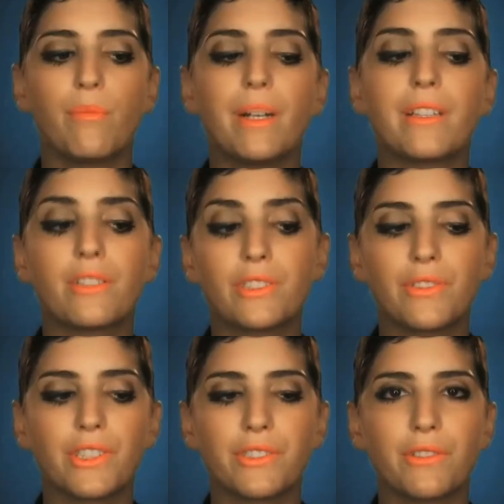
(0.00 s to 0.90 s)
But in those
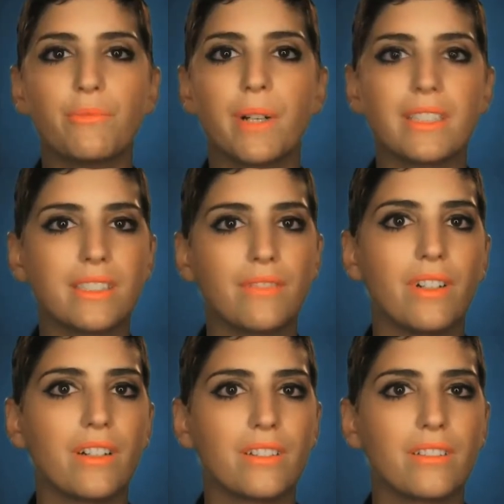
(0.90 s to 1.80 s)
first few months, I
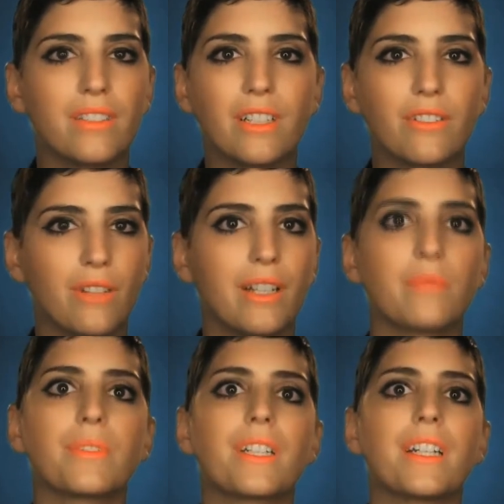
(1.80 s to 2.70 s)
felt
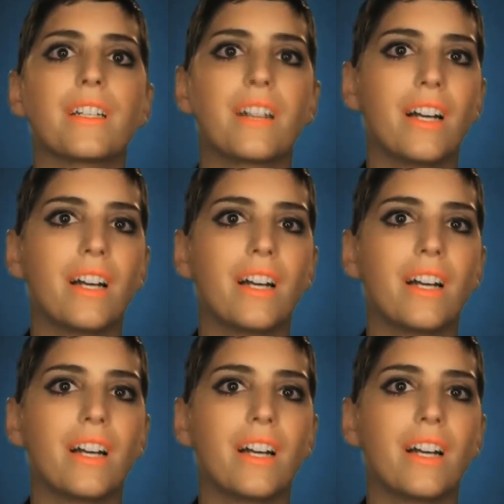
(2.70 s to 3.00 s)
incredibly